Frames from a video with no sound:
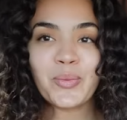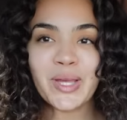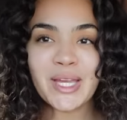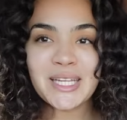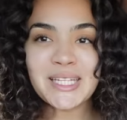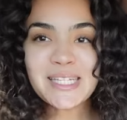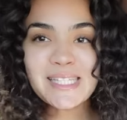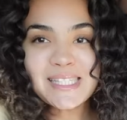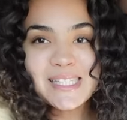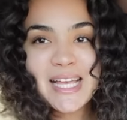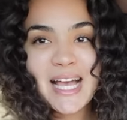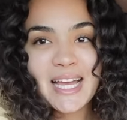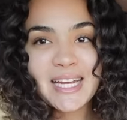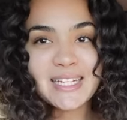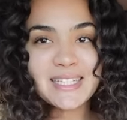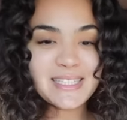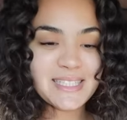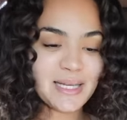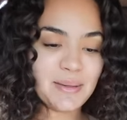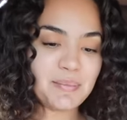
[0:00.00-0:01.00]
we
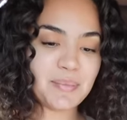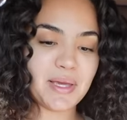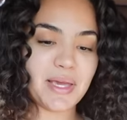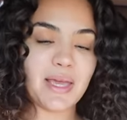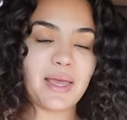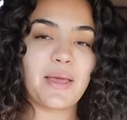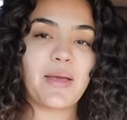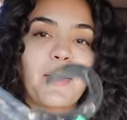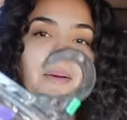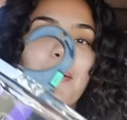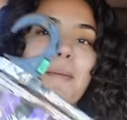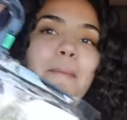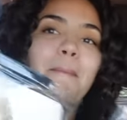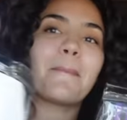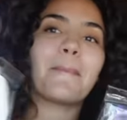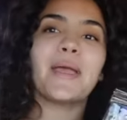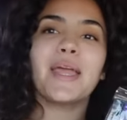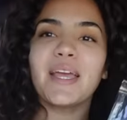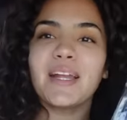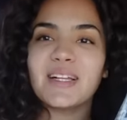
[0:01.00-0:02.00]
decided to be
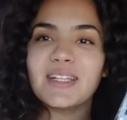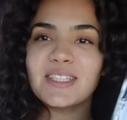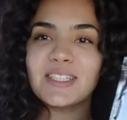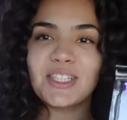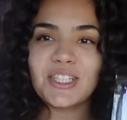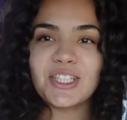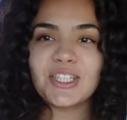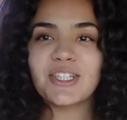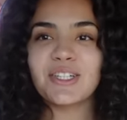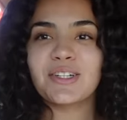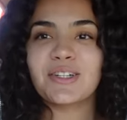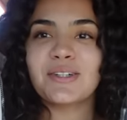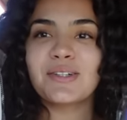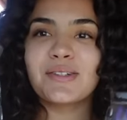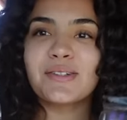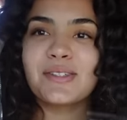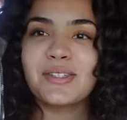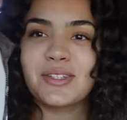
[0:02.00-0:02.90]
Beetlejuice.